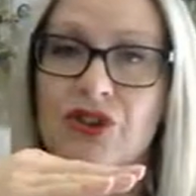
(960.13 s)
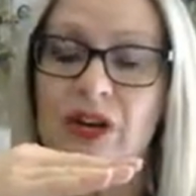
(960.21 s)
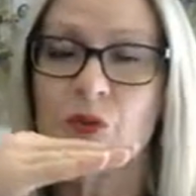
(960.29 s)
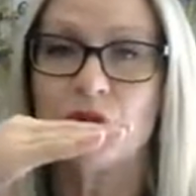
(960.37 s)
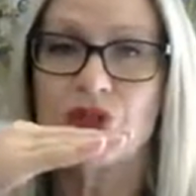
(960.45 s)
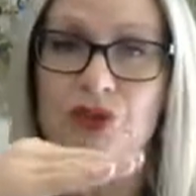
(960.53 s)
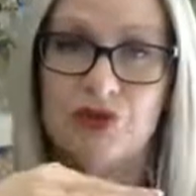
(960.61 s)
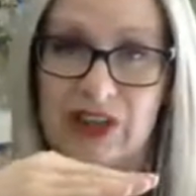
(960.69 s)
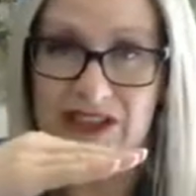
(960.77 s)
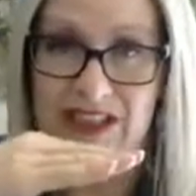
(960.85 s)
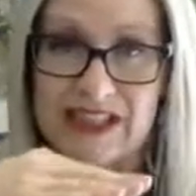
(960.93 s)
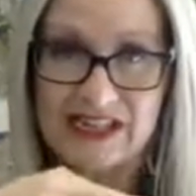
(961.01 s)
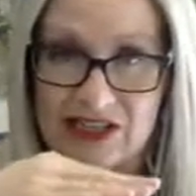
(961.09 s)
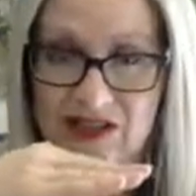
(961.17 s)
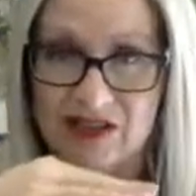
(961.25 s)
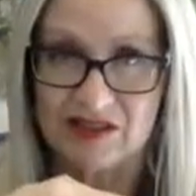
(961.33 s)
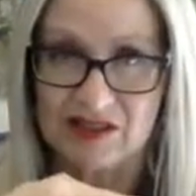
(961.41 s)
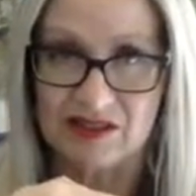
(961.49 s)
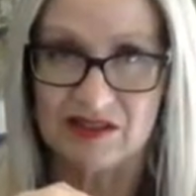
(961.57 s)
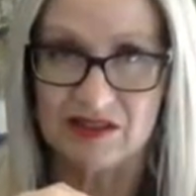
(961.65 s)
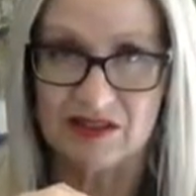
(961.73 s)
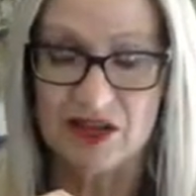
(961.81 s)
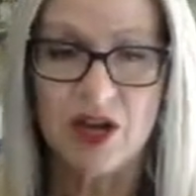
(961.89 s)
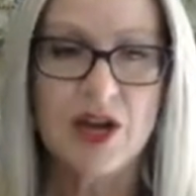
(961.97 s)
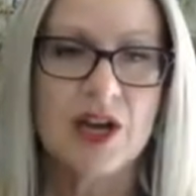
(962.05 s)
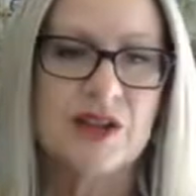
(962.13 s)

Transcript: contract were directly inconsistent.